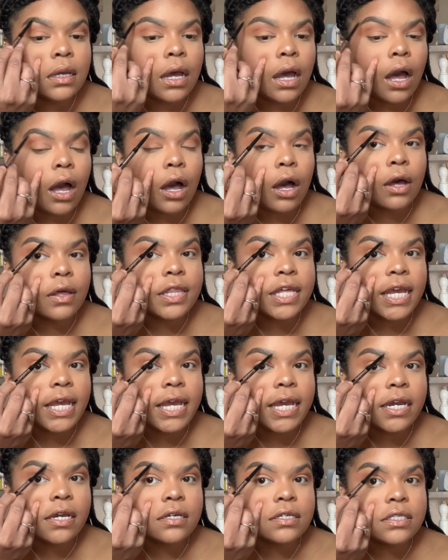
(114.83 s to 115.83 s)
all the
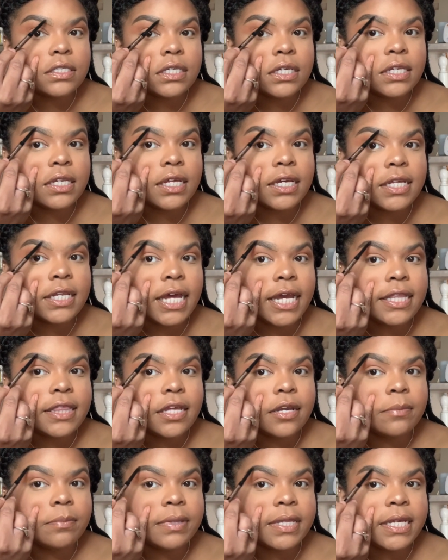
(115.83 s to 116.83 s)
hairs to look like
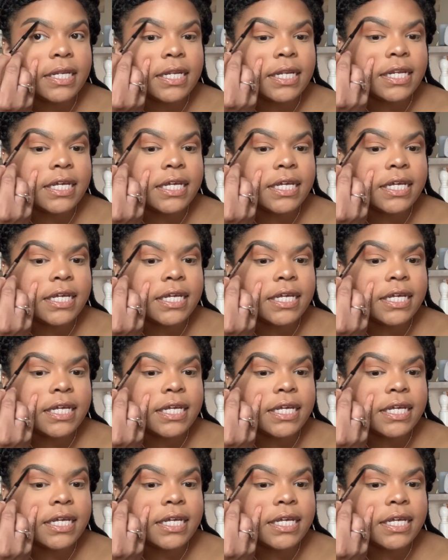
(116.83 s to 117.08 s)
they're blending